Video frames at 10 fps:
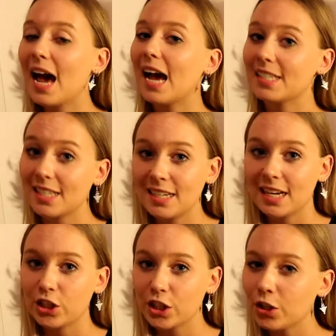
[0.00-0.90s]
As a
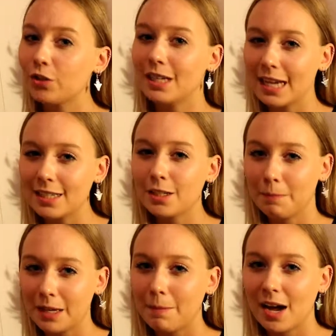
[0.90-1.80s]
teacher, you need to
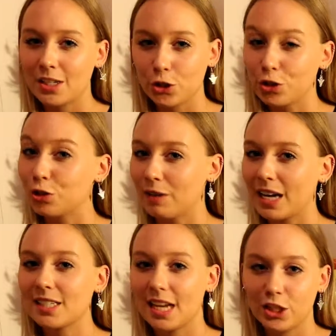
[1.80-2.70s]
minimize your
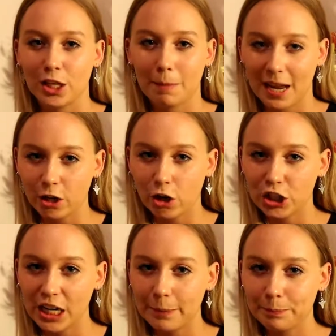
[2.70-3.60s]
direct teaching
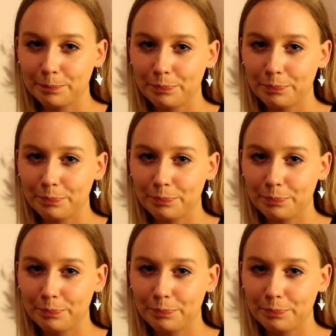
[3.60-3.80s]
pedagogy.